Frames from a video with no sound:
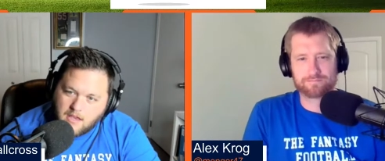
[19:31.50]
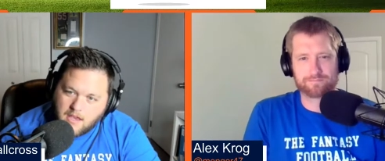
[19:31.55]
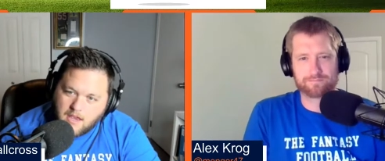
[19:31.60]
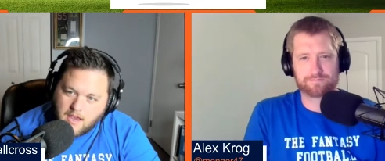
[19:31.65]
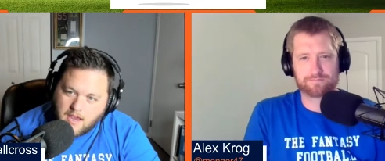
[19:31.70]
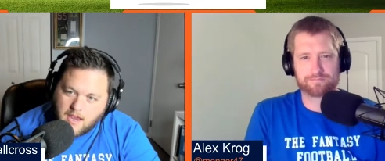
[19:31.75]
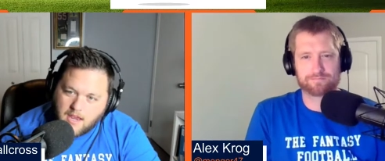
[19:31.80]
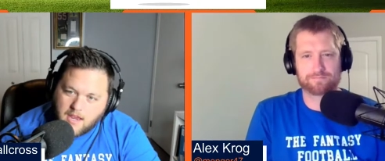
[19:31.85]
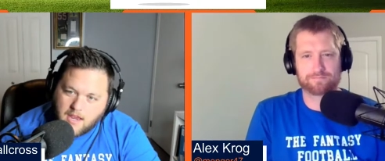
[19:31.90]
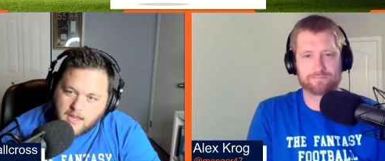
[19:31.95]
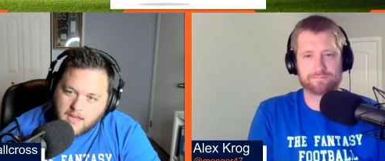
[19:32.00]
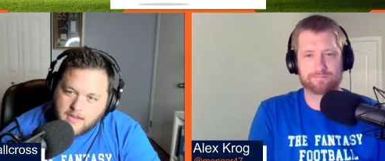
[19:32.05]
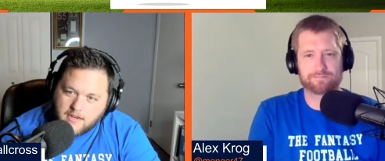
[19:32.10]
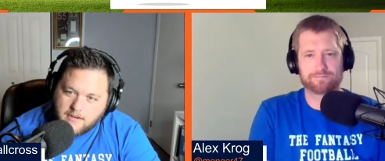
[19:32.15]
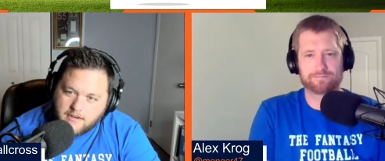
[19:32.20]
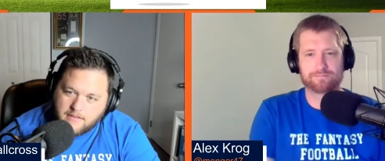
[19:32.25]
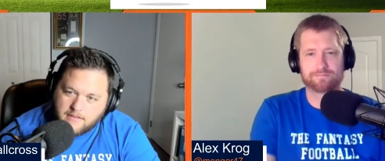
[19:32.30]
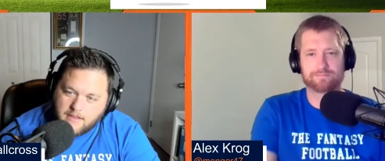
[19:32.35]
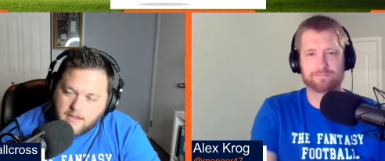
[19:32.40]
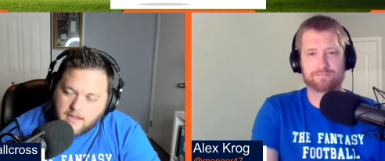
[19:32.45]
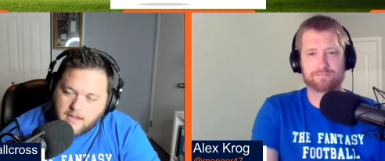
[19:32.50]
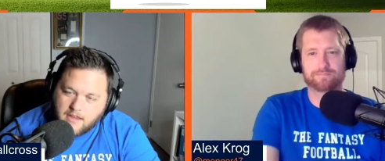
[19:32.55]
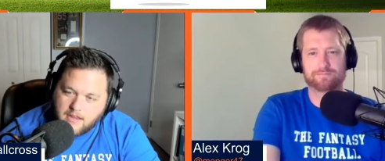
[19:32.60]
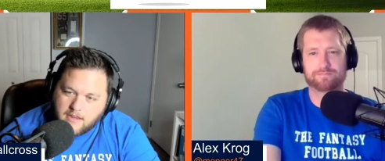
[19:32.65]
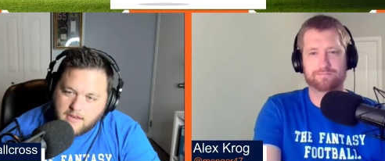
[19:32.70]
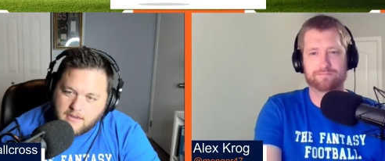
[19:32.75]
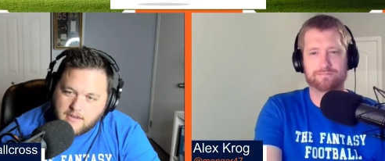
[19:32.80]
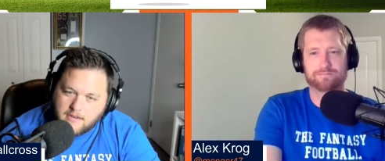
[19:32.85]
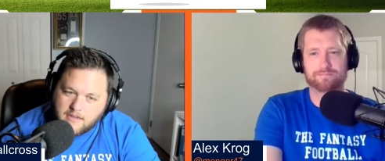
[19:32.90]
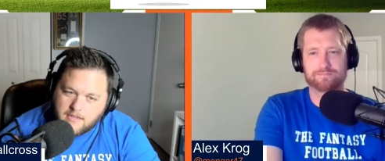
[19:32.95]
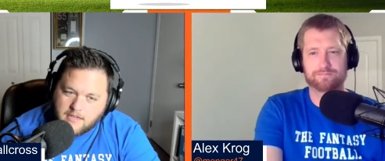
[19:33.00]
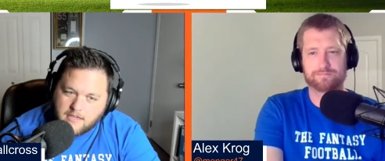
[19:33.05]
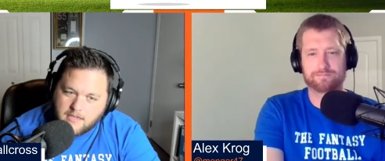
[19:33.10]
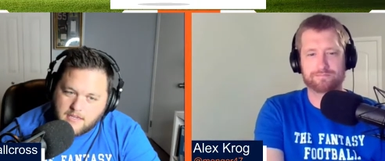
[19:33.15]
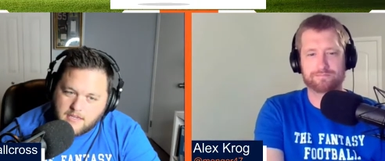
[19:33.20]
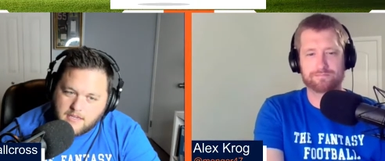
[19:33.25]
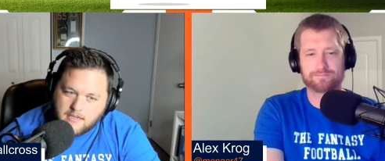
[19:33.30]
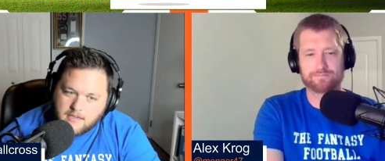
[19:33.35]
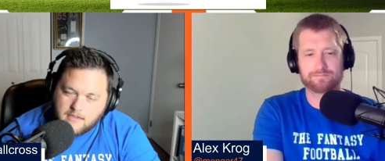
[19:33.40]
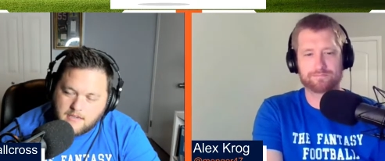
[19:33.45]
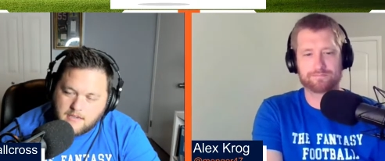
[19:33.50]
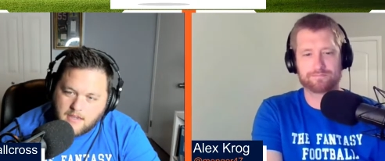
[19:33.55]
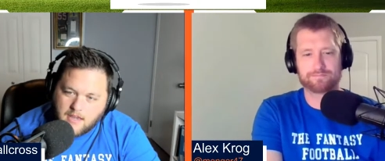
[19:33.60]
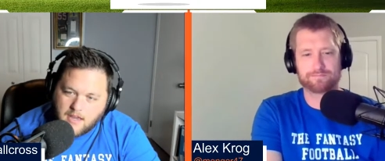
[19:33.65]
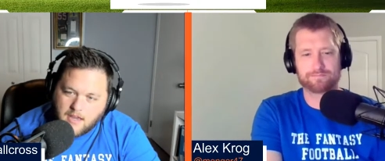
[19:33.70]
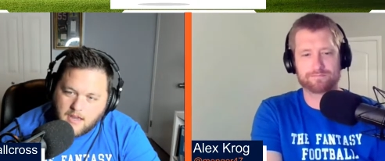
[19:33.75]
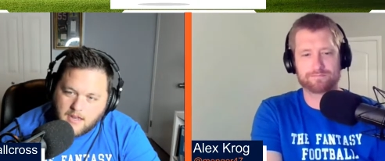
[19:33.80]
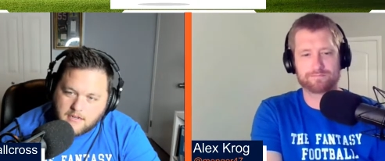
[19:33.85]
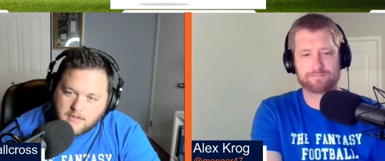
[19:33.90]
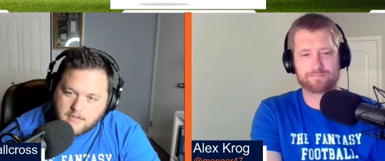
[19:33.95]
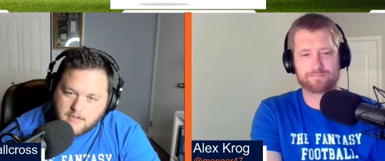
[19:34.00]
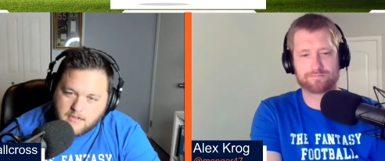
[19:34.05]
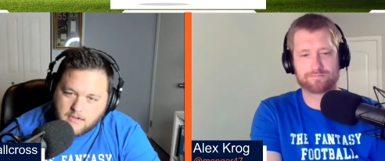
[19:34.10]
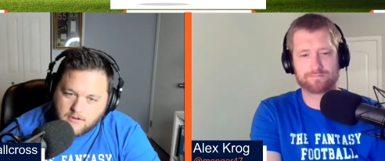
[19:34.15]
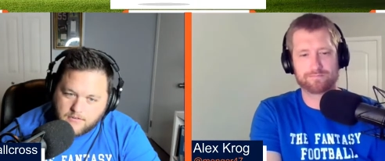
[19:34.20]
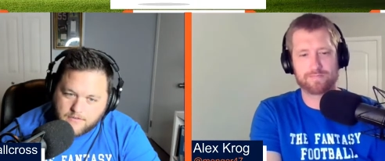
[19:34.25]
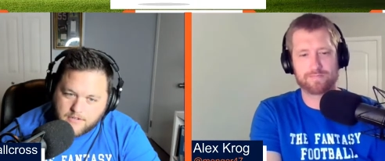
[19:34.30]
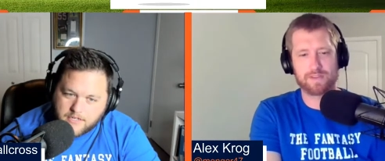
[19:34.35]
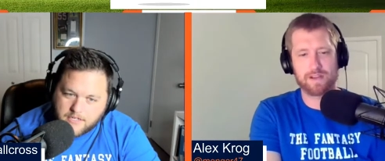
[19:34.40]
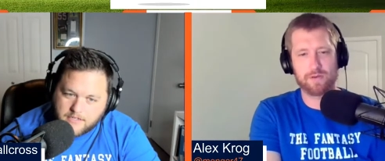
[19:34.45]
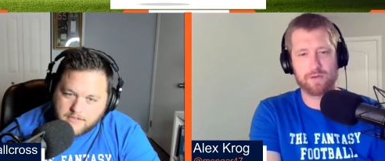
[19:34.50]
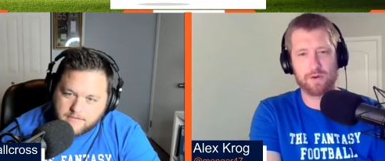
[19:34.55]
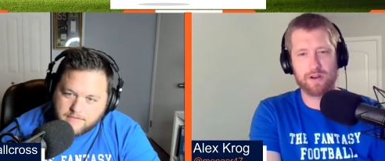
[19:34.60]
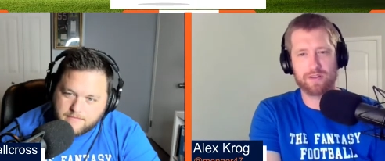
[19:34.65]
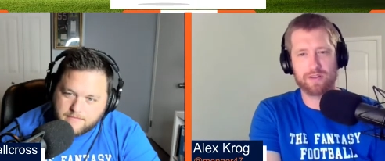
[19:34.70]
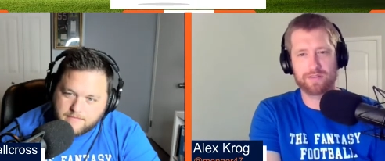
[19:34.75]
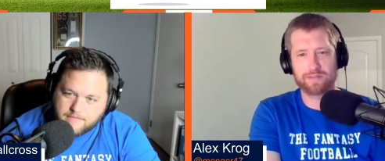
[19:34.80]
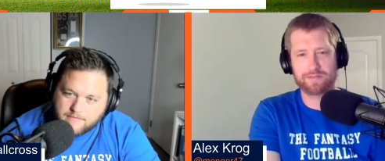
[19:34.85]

Speaker 1: and then he got COVID. He was.